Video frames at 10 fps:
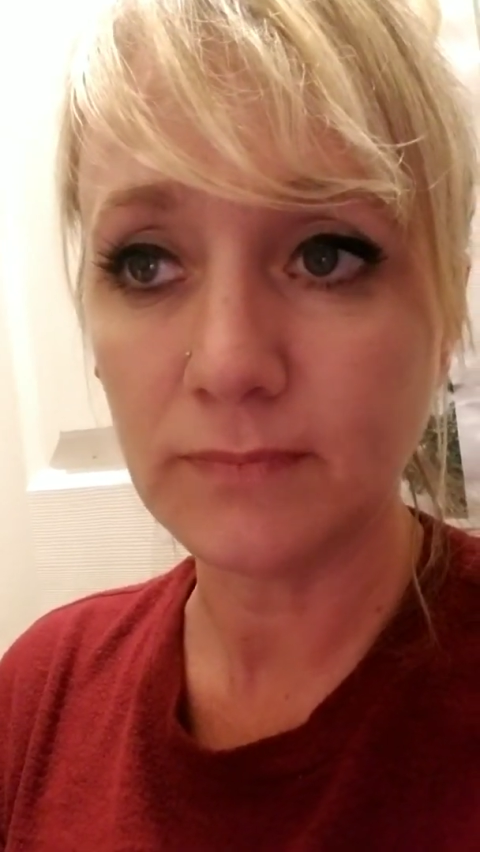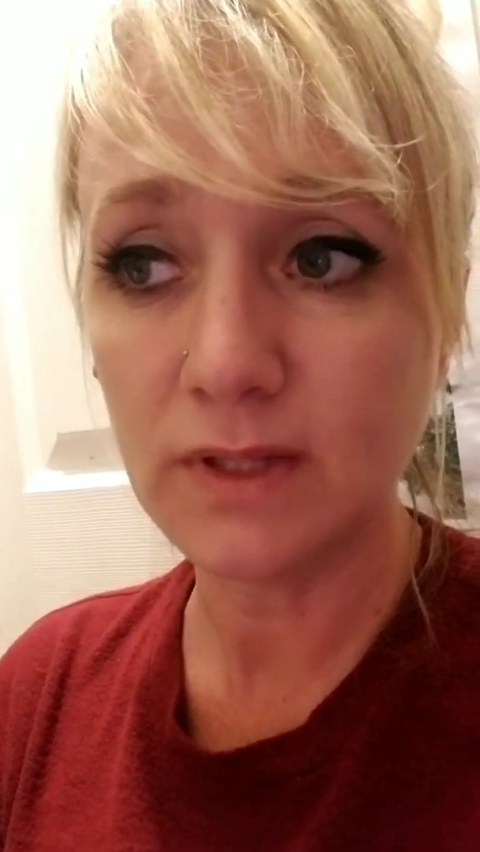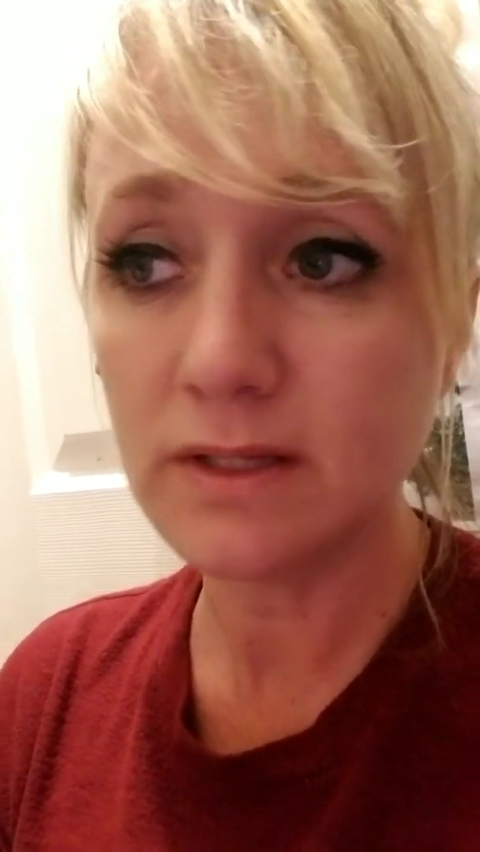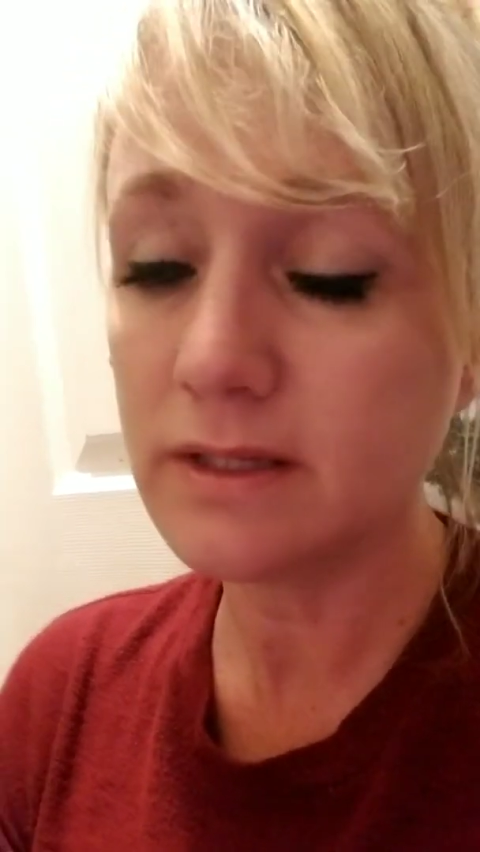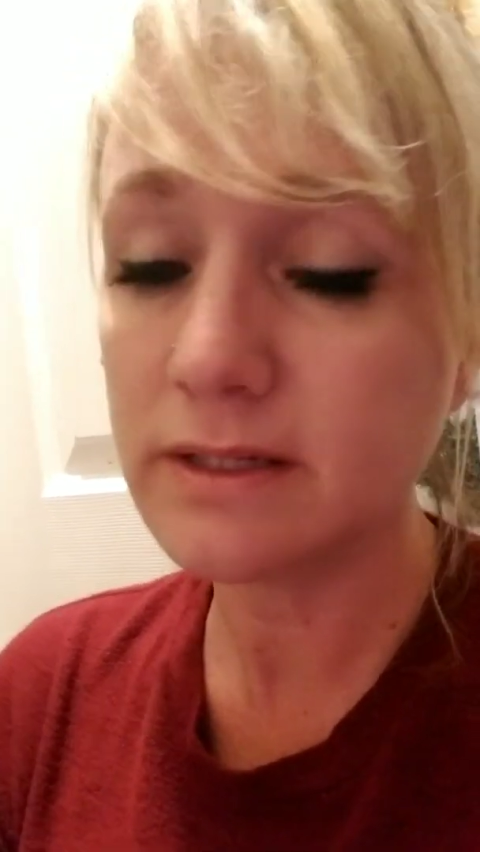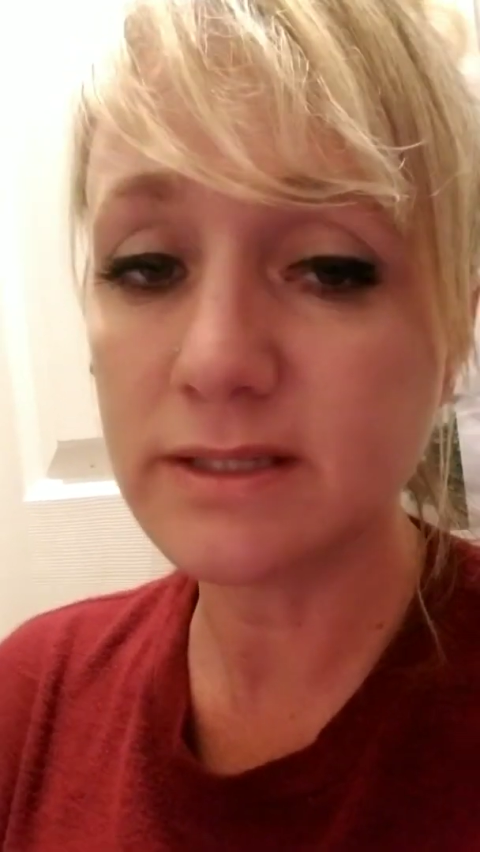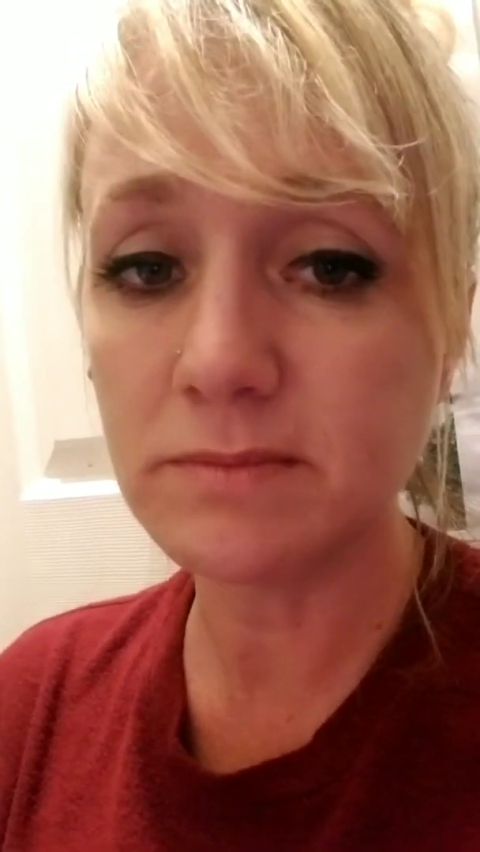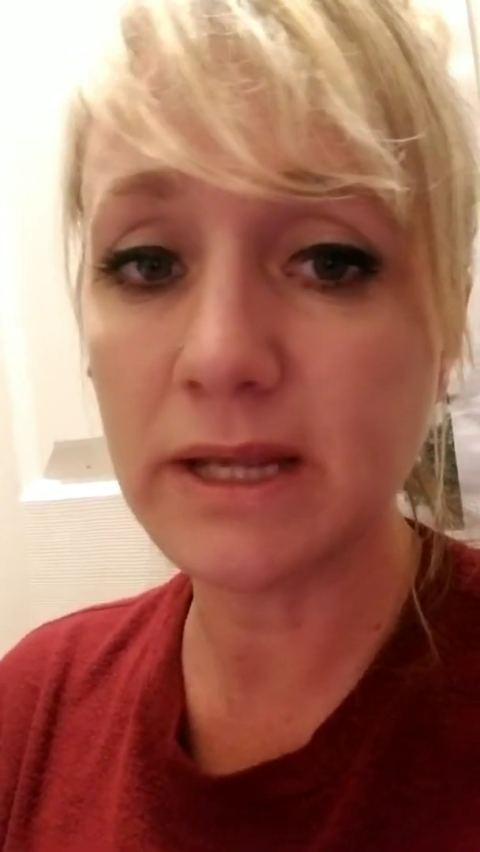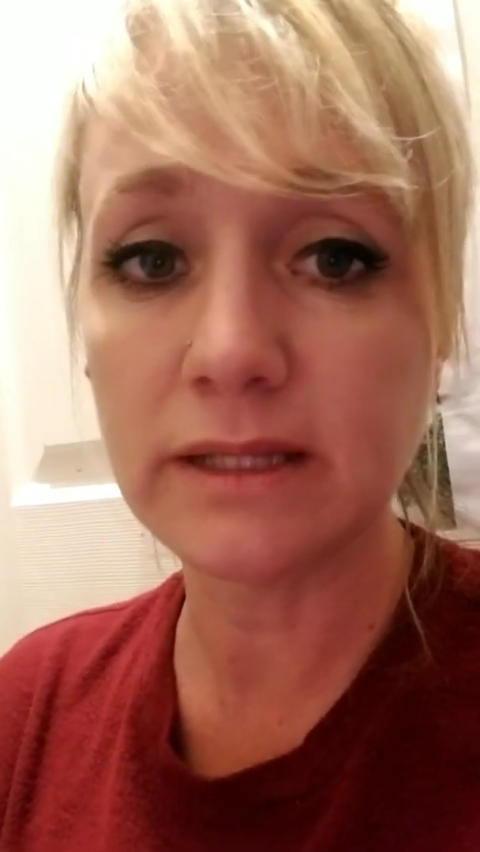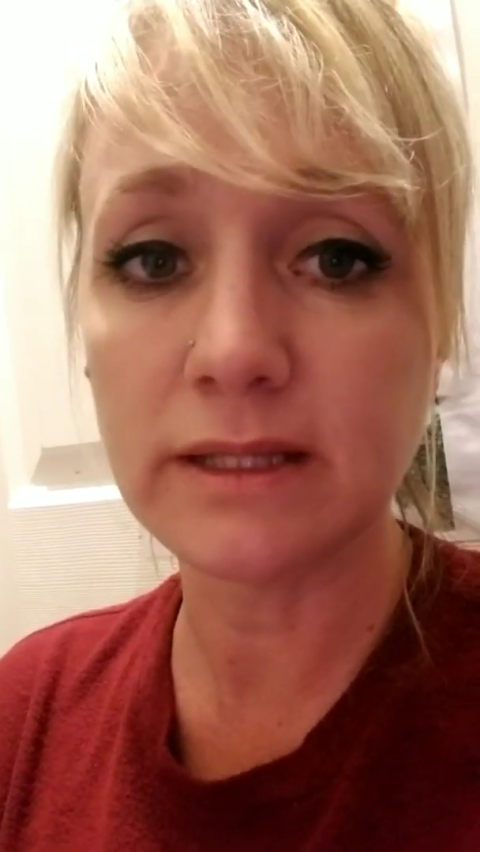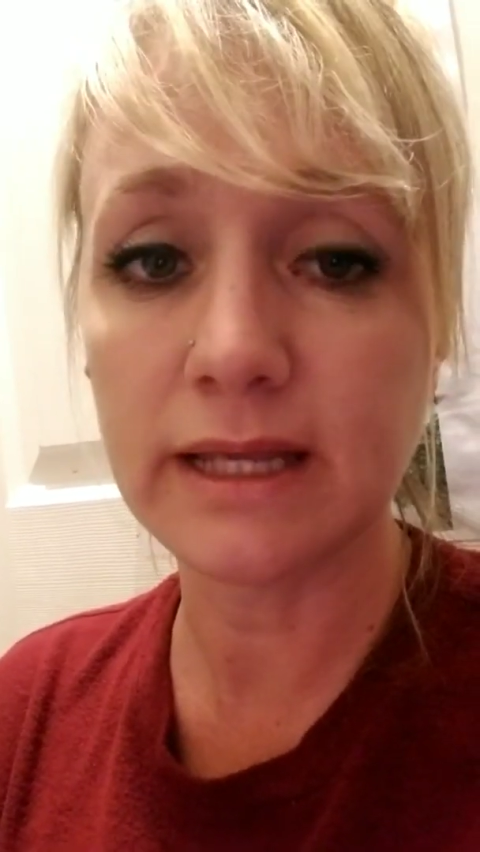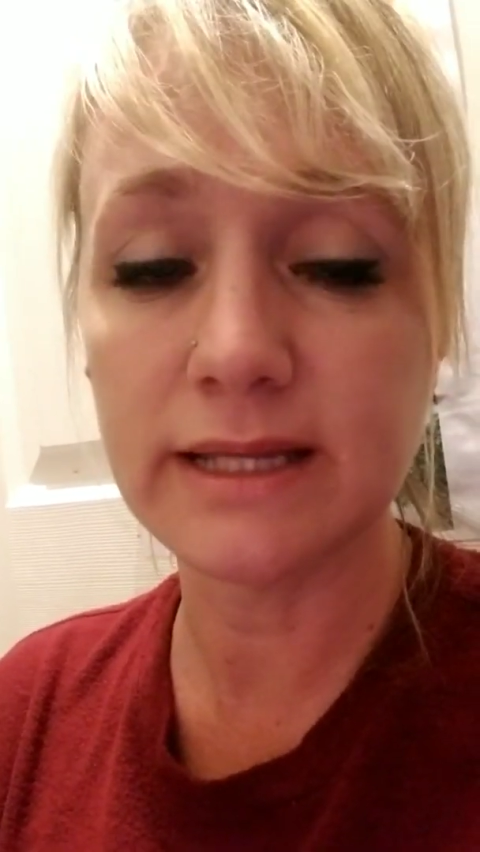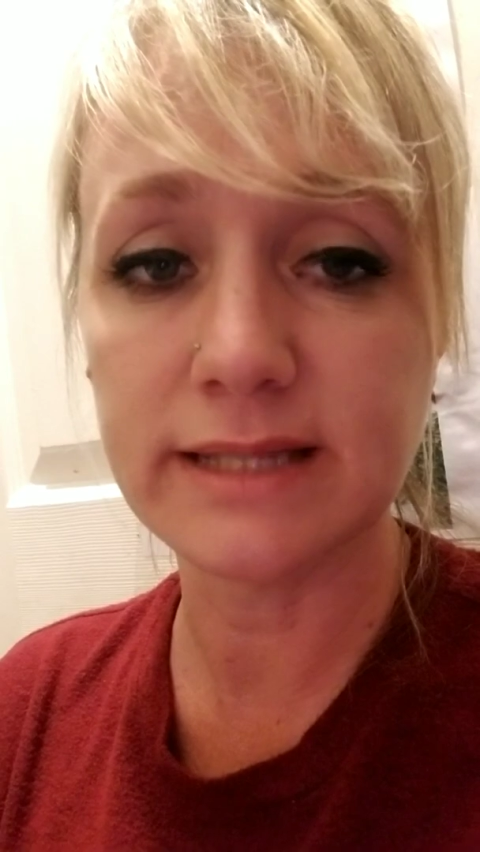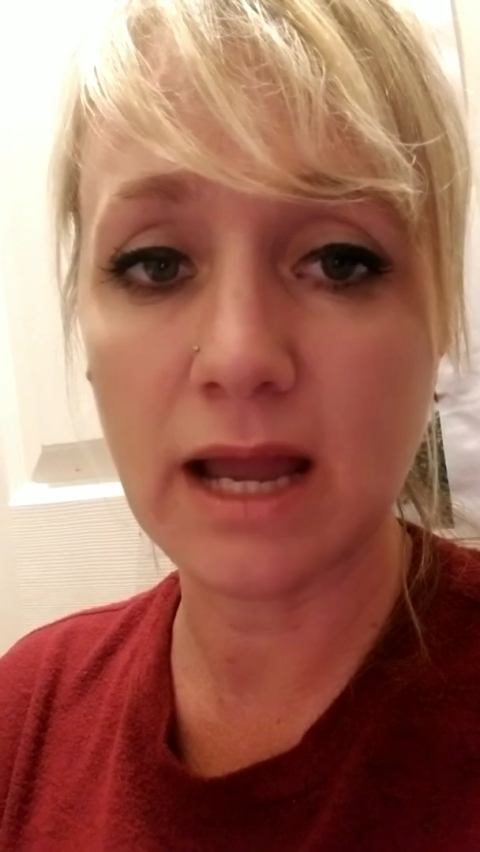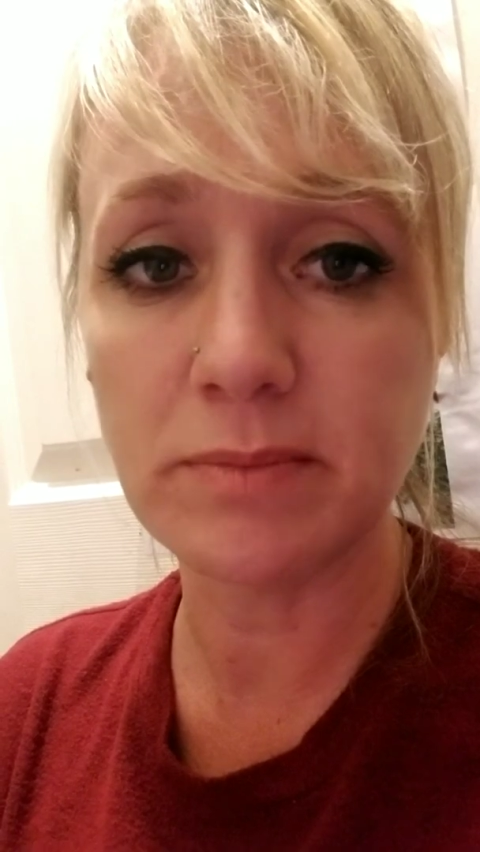It doesn't make the
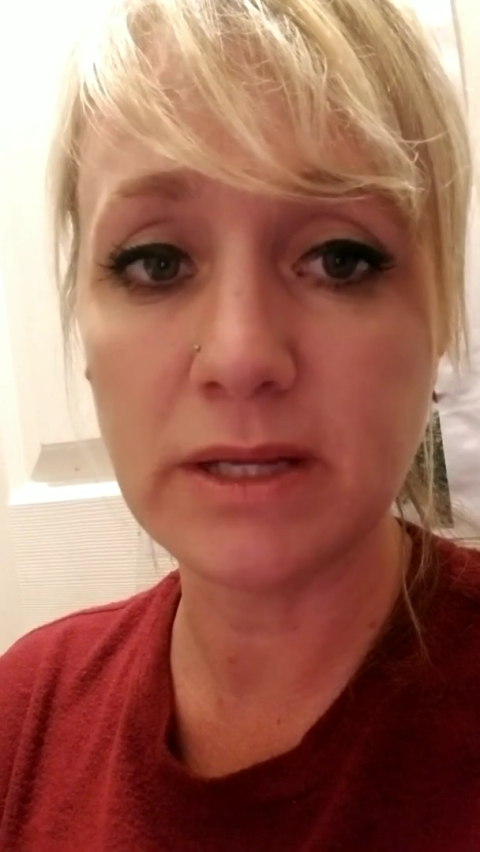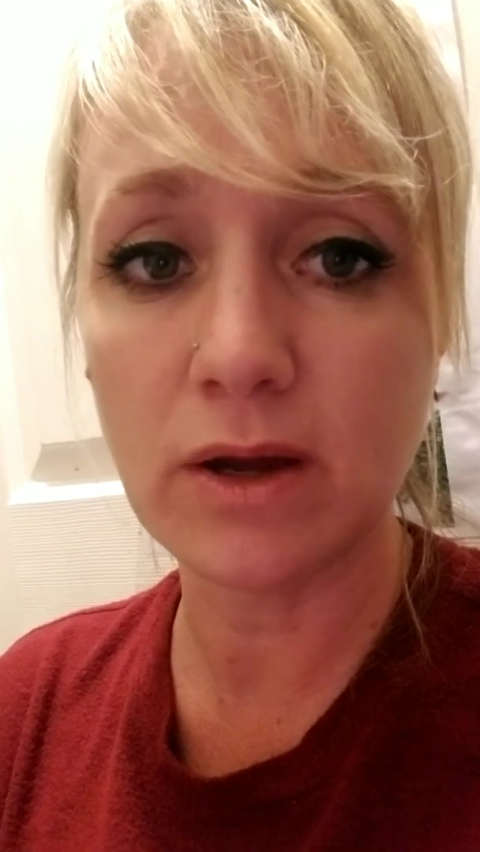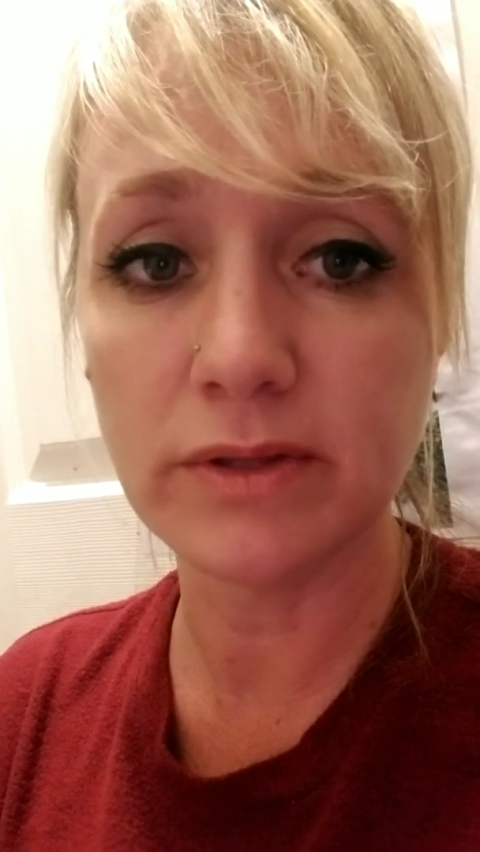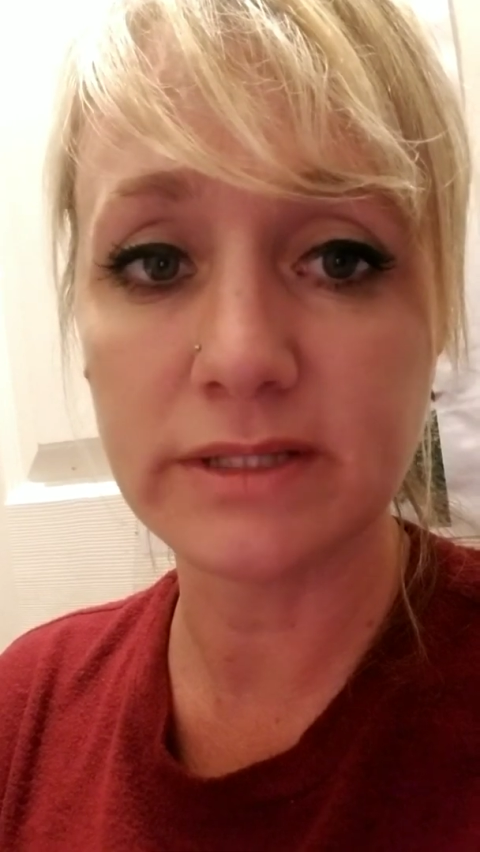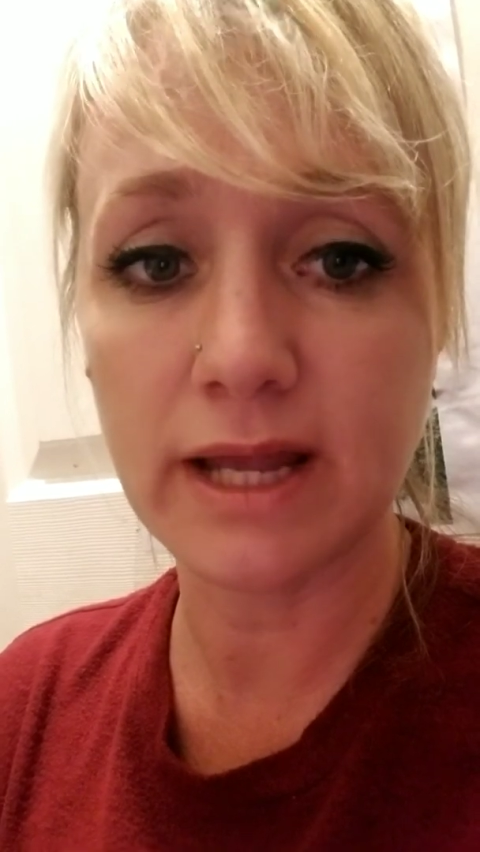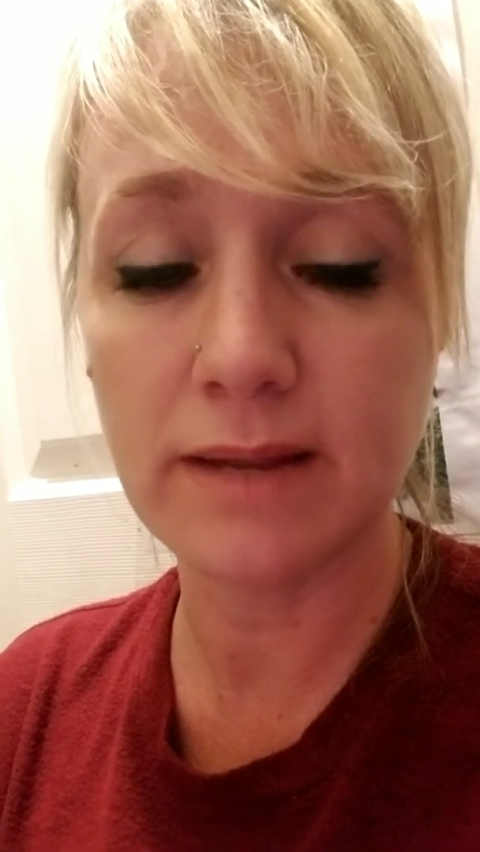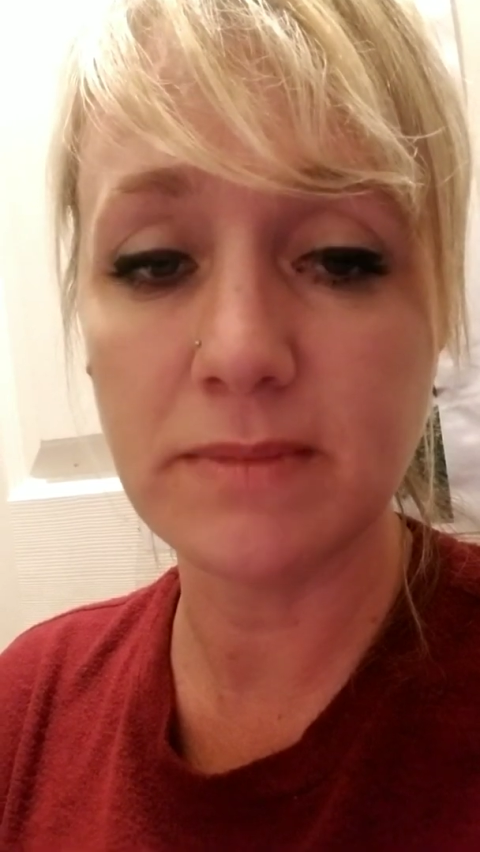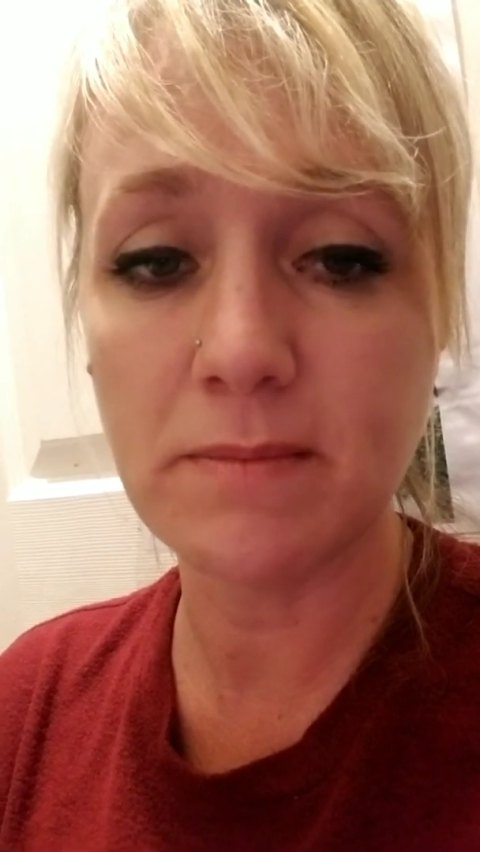kids happy all the time.